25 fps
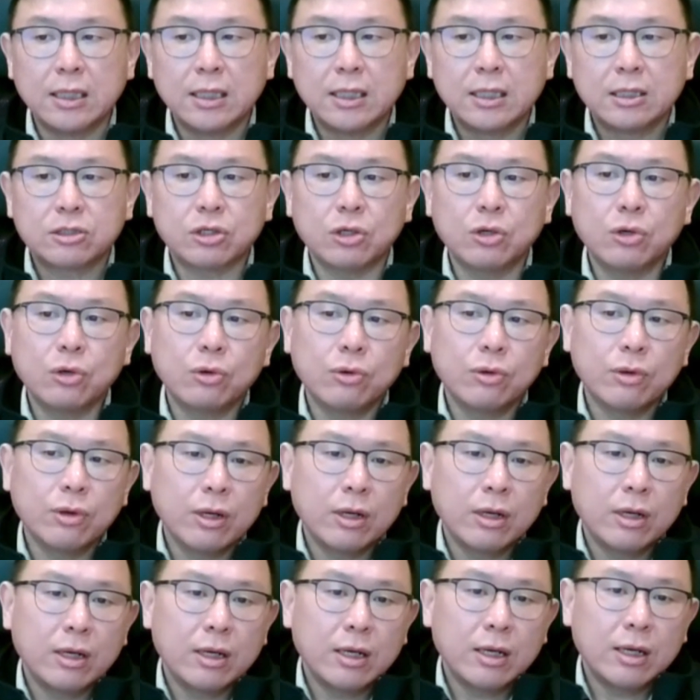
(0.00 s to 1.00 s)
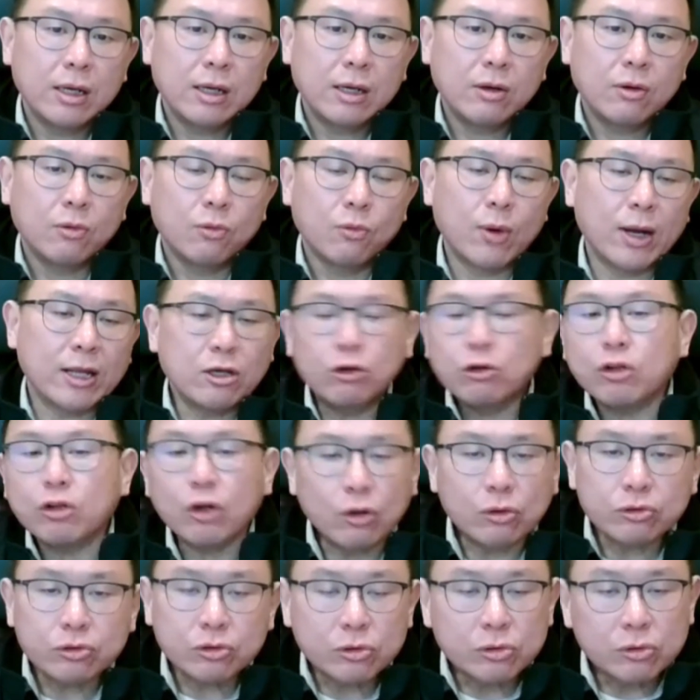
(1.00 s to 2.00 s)
So when you
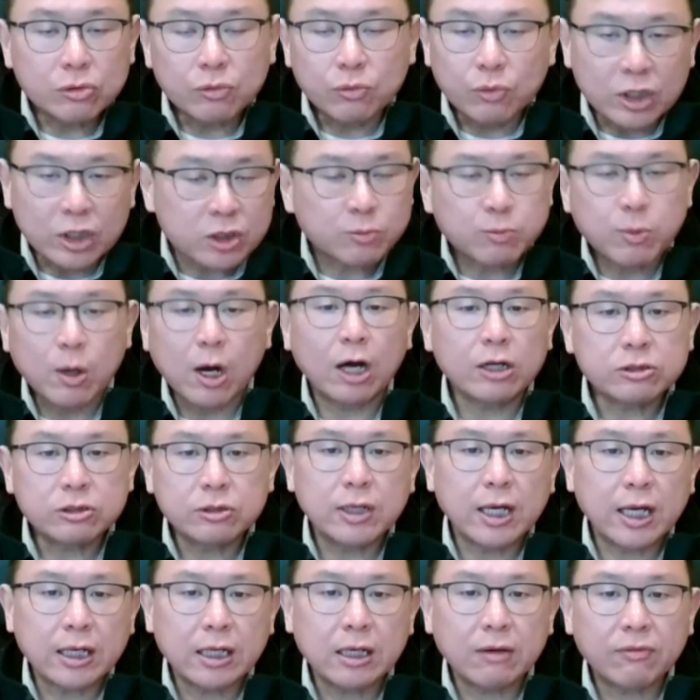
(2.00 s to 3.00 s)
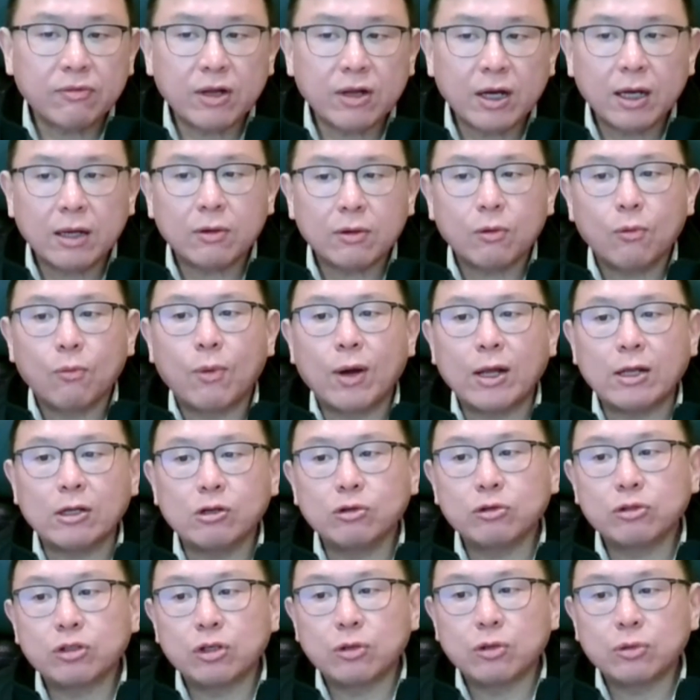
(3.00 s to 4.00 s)
don't respond to any of that, when you
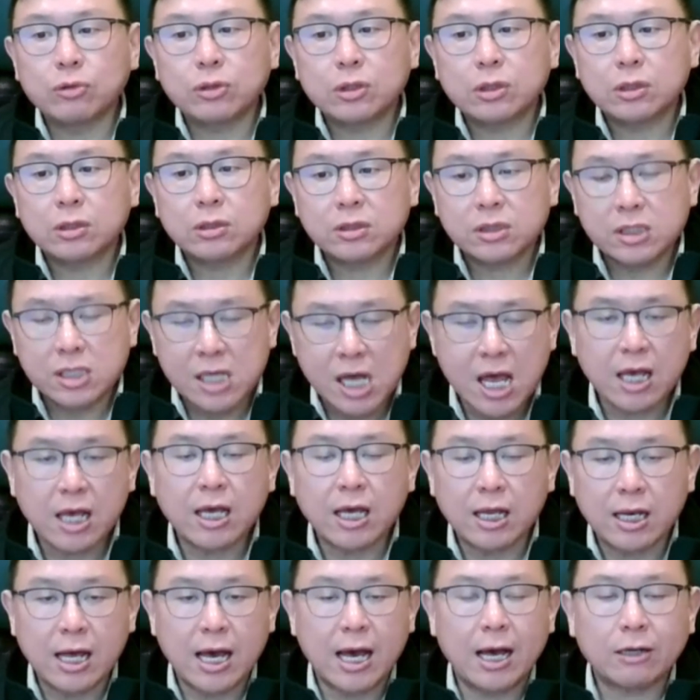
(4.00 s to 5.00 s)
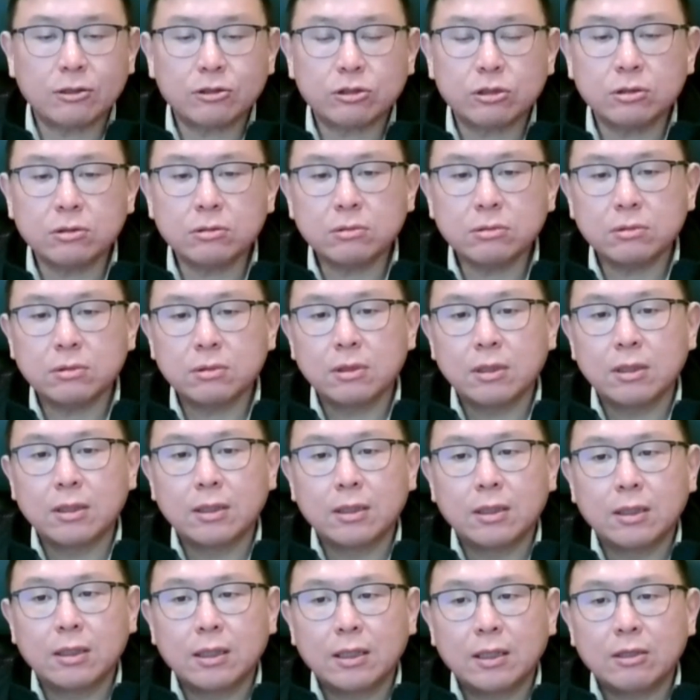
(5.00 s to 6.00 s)
don't take an action,
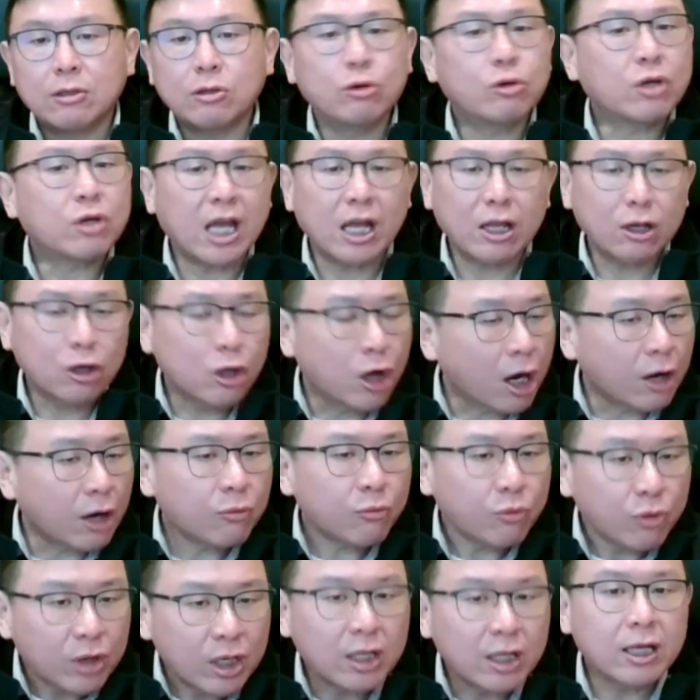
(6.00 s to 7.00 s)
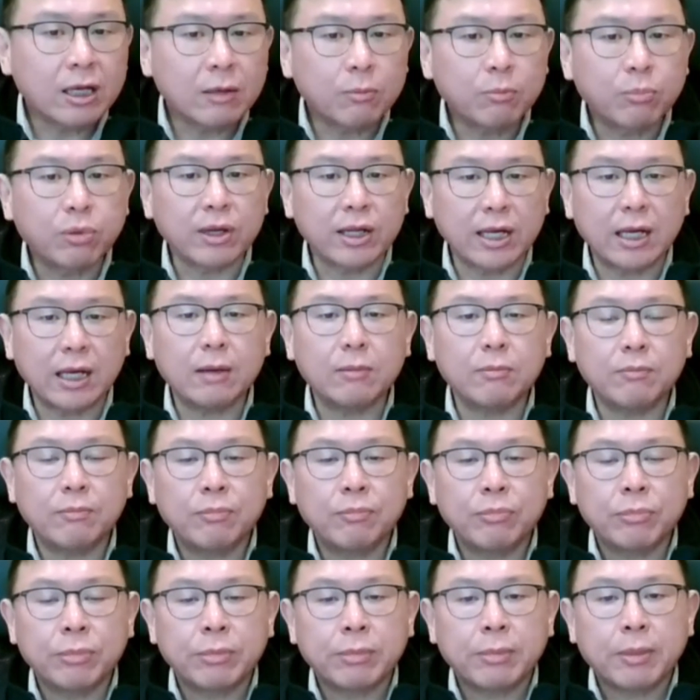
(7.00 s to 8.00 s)
you cannot really blame
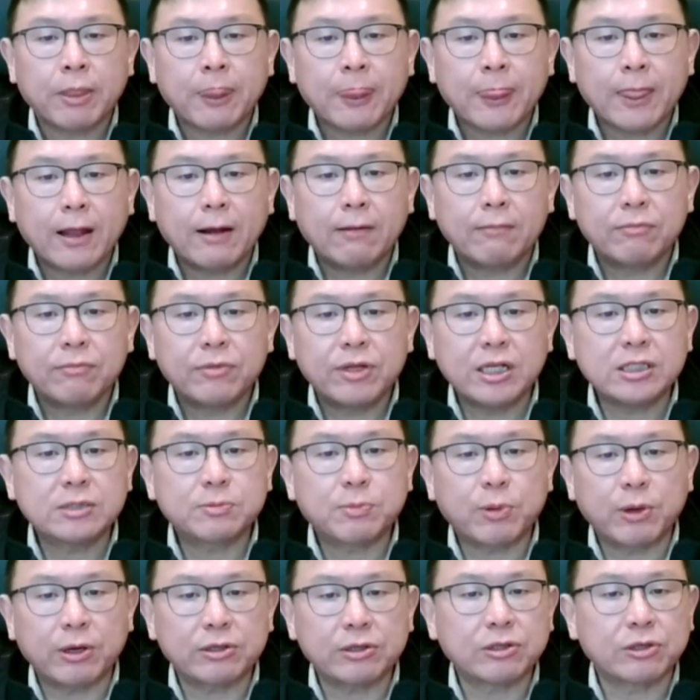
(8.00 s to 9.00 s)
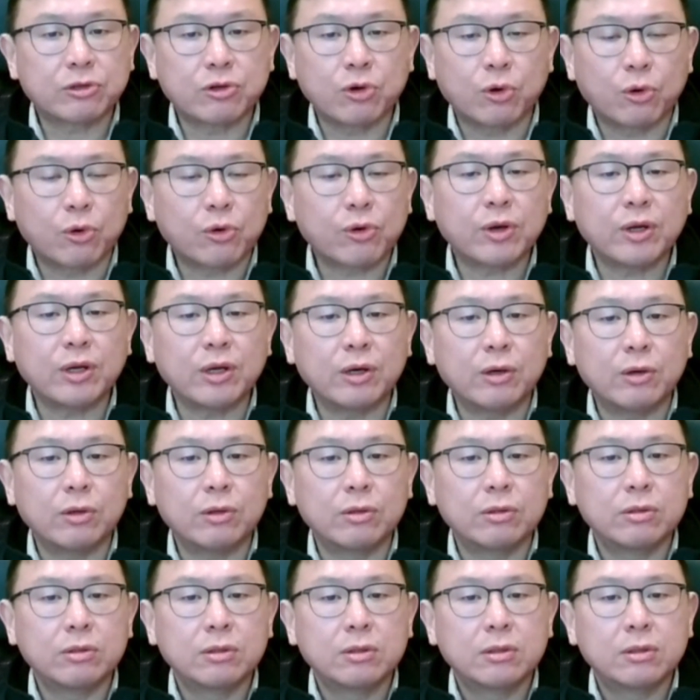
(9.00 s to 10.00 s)
these predatory,
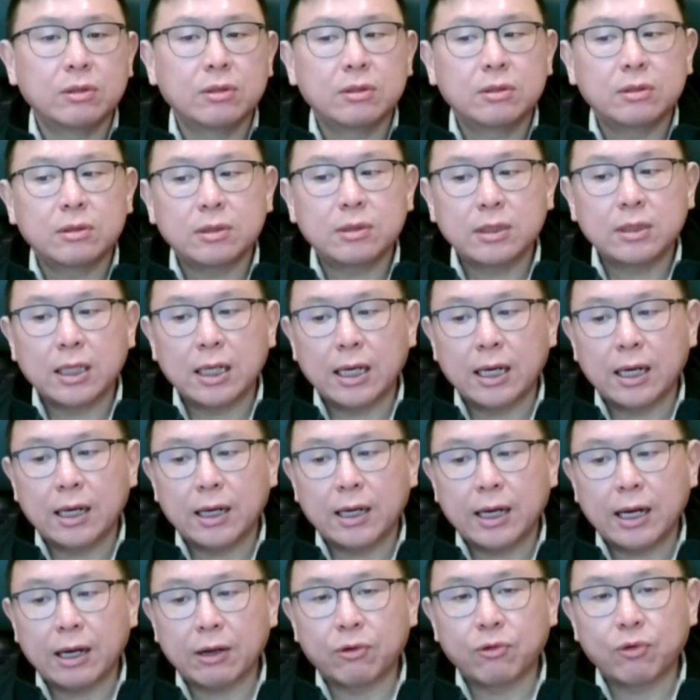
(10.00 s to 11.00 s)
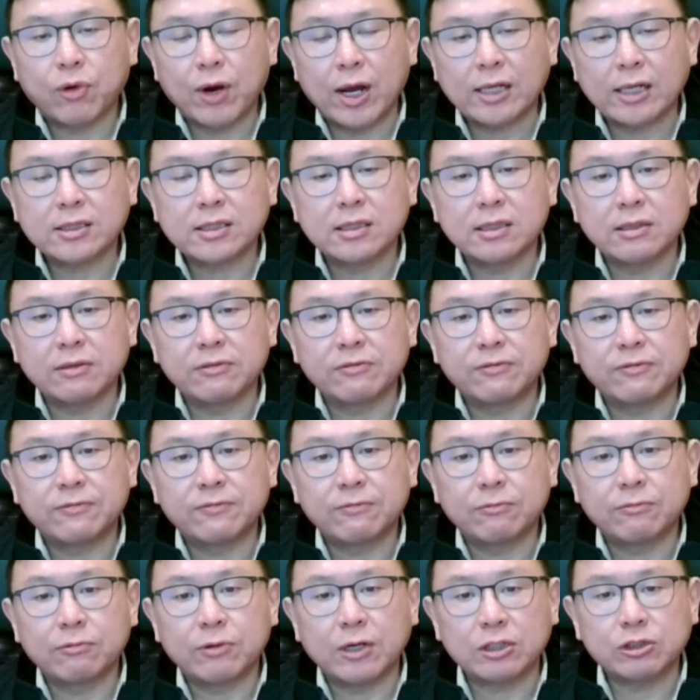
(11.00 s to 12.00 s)

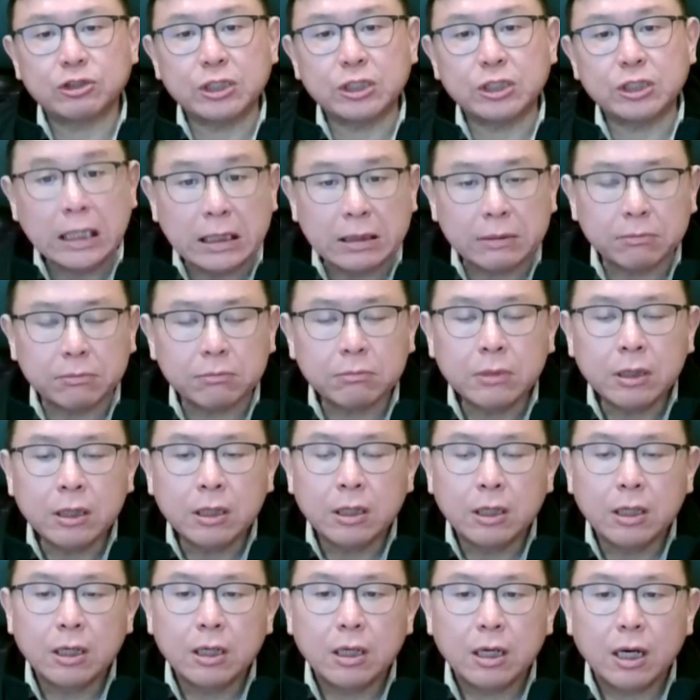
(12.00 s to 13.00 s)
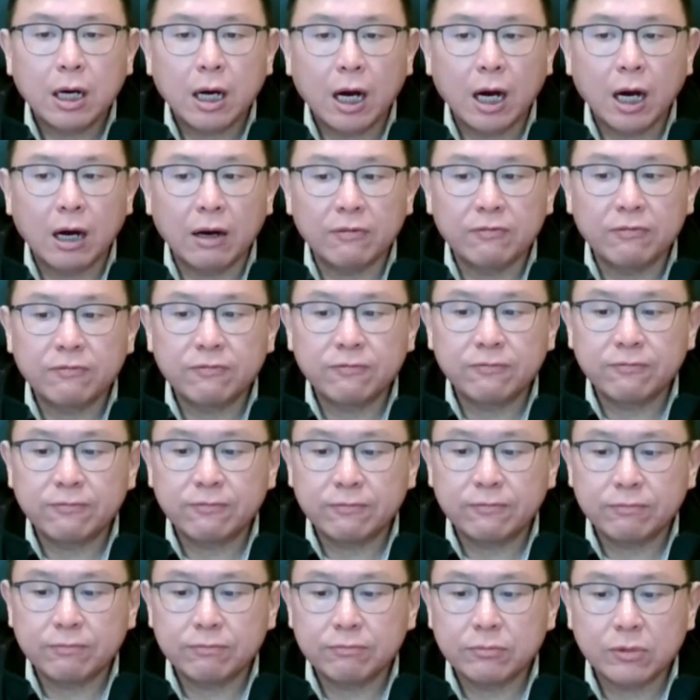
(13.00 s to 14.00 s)
aggressive regime of
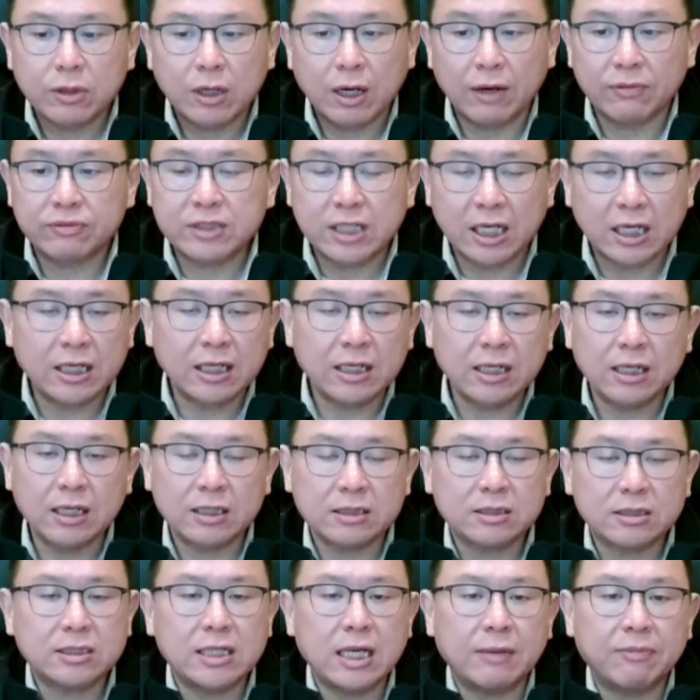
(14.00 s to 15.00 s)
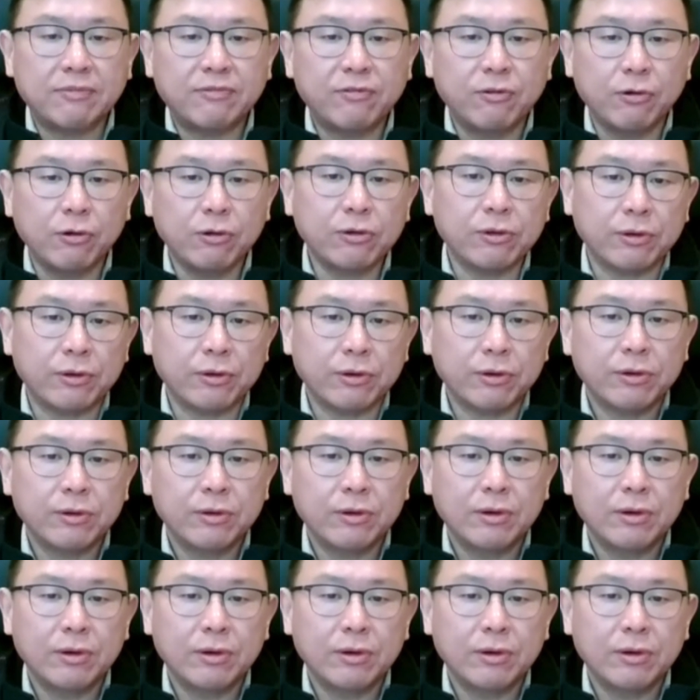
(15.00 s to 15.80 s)
taking a step further.